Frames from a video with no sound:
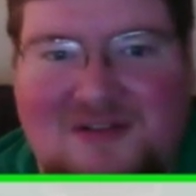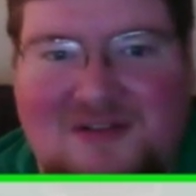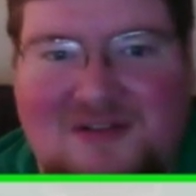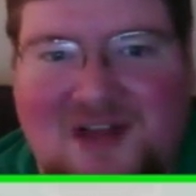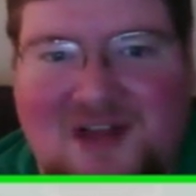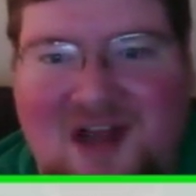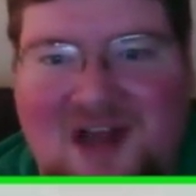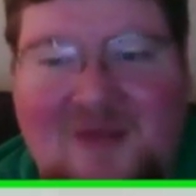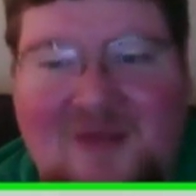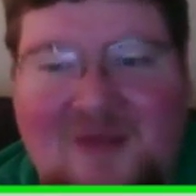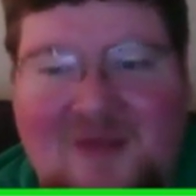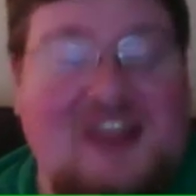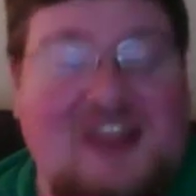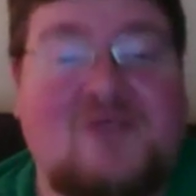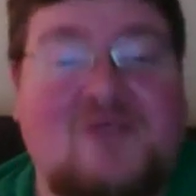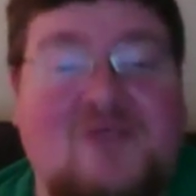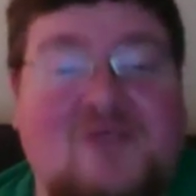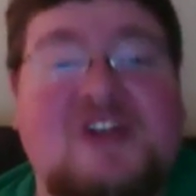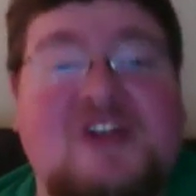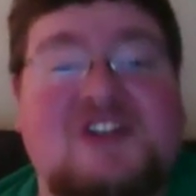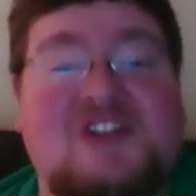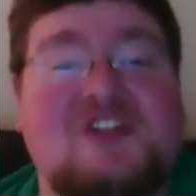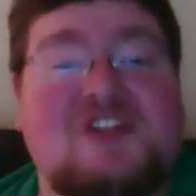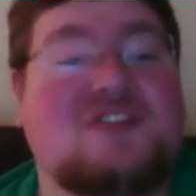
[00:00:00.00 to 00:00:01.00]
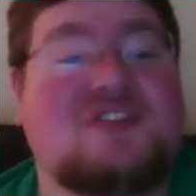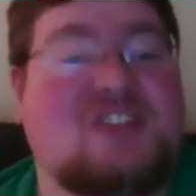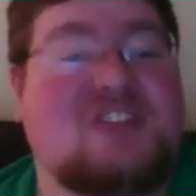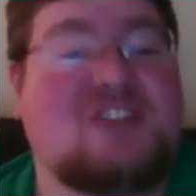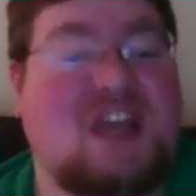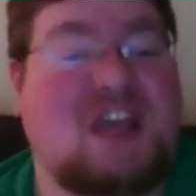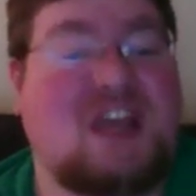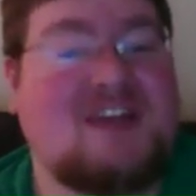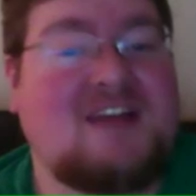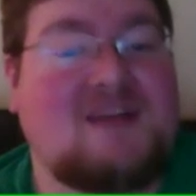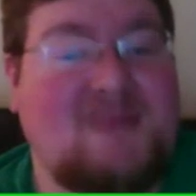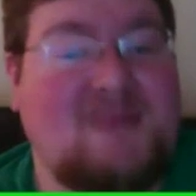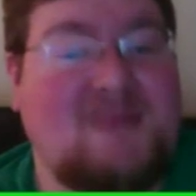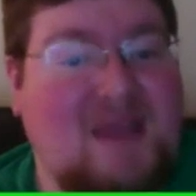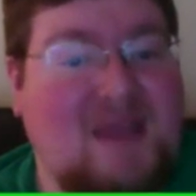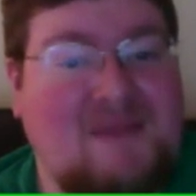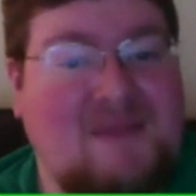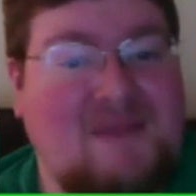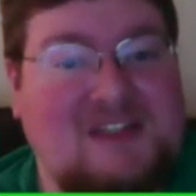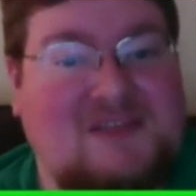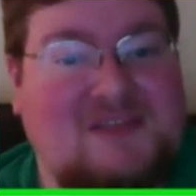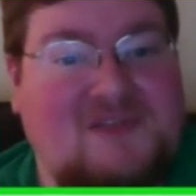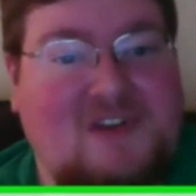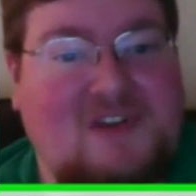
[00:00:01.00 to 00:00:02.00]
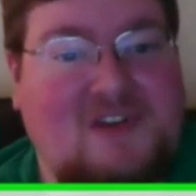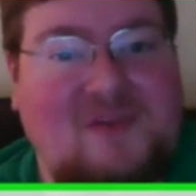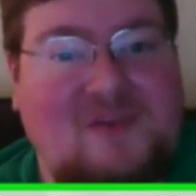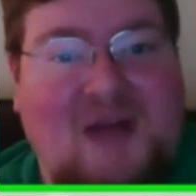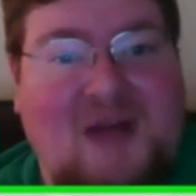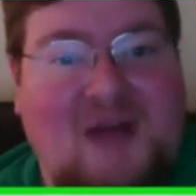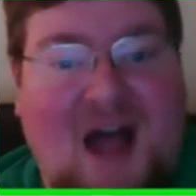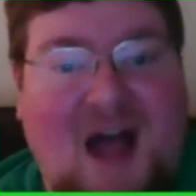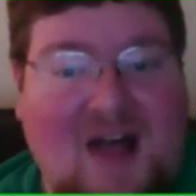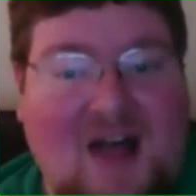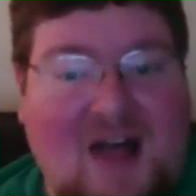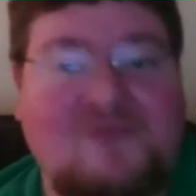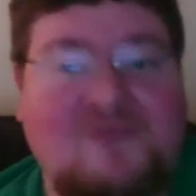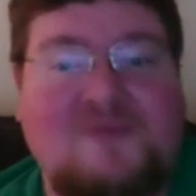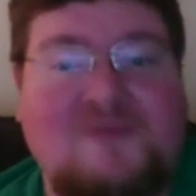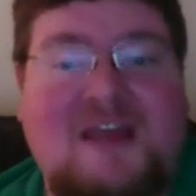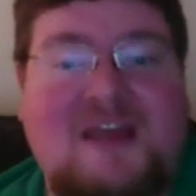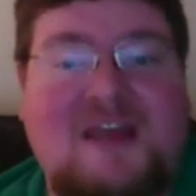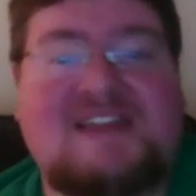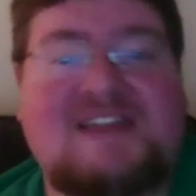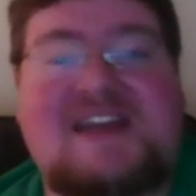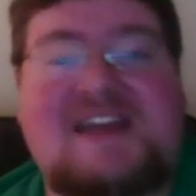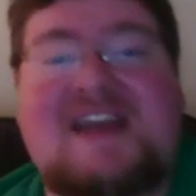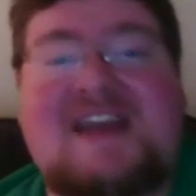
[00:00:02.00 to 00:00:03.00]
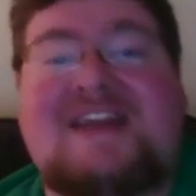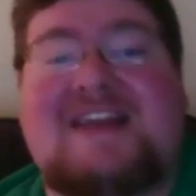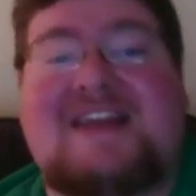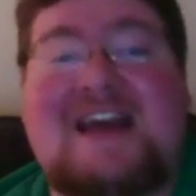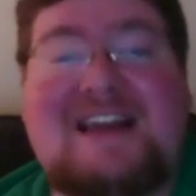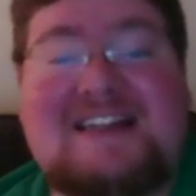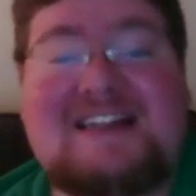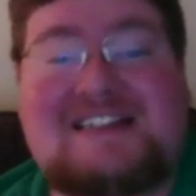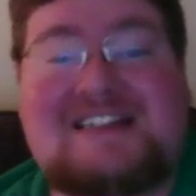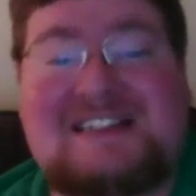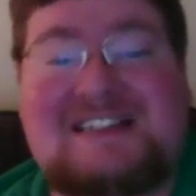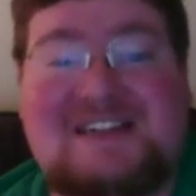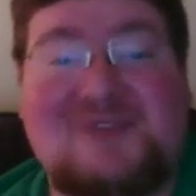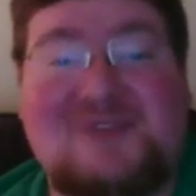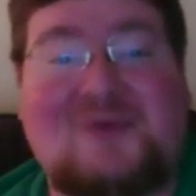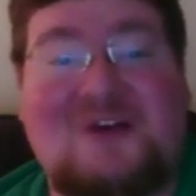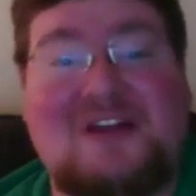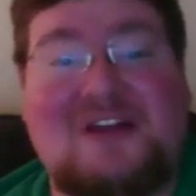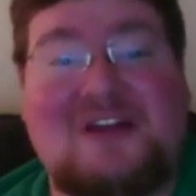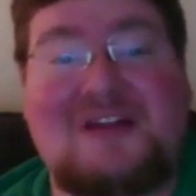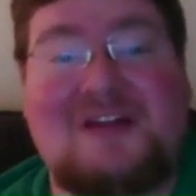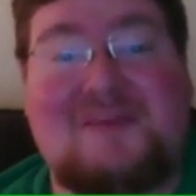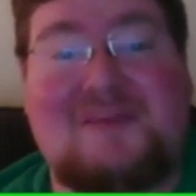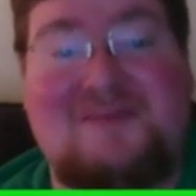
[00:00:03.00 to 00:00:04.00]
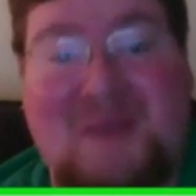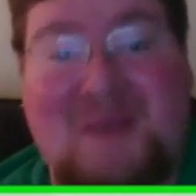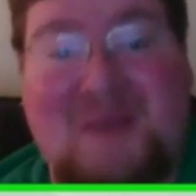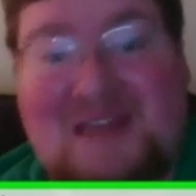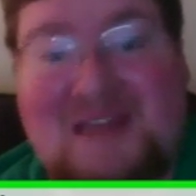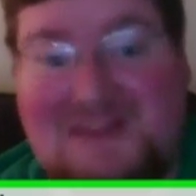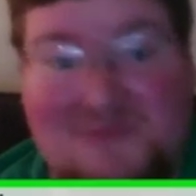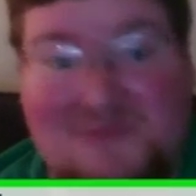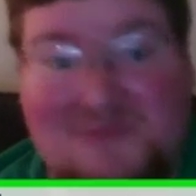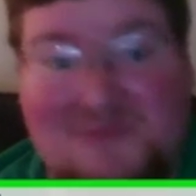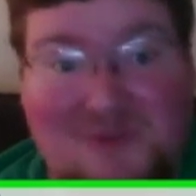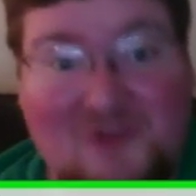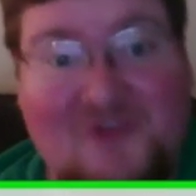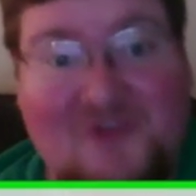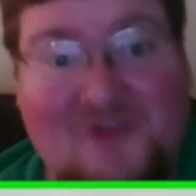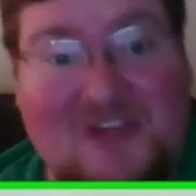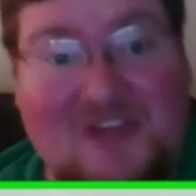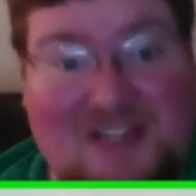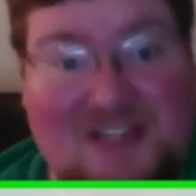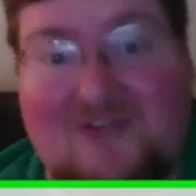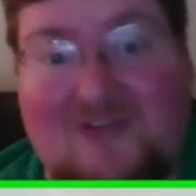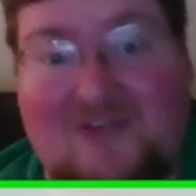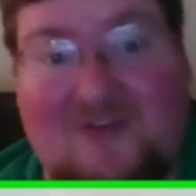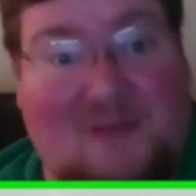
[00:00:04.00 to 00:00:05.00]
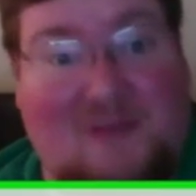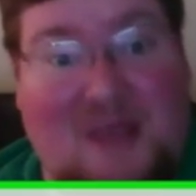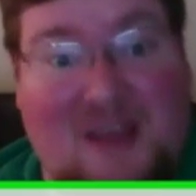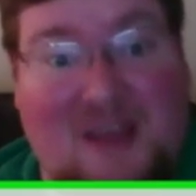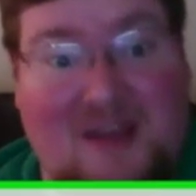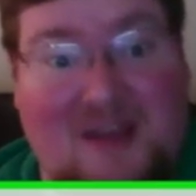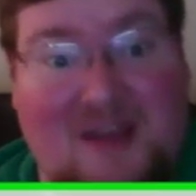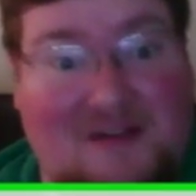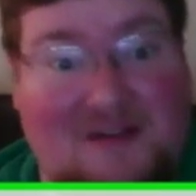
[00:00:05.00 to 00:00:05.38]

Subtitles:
I mean, the original Ten Commandments film, I will maintain that is still one of the best movies ever made.